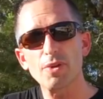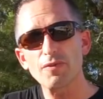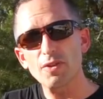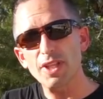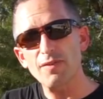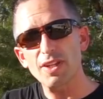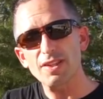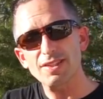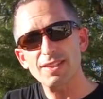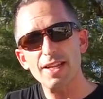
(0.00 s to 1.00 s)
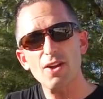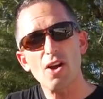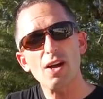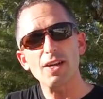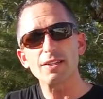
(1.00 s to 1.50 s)
But if you leave it in the steady
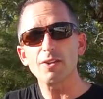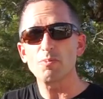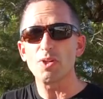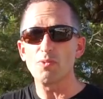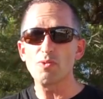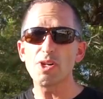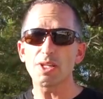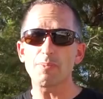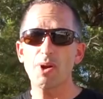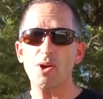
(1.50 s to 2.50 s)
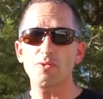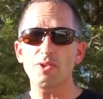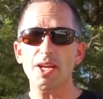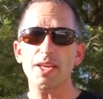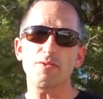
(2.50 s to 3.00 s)
on, it would be a really powerful
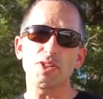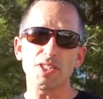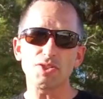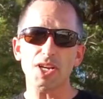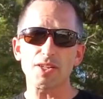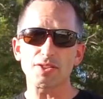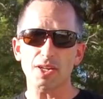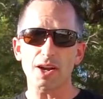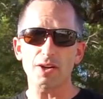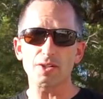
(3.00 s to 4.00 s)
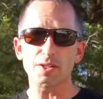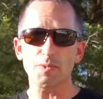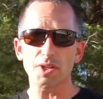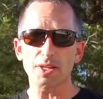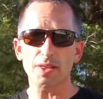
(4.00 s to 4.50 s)
light if you need to change a tire or
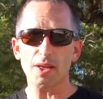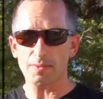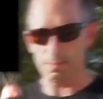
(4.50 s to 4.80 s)
something like that.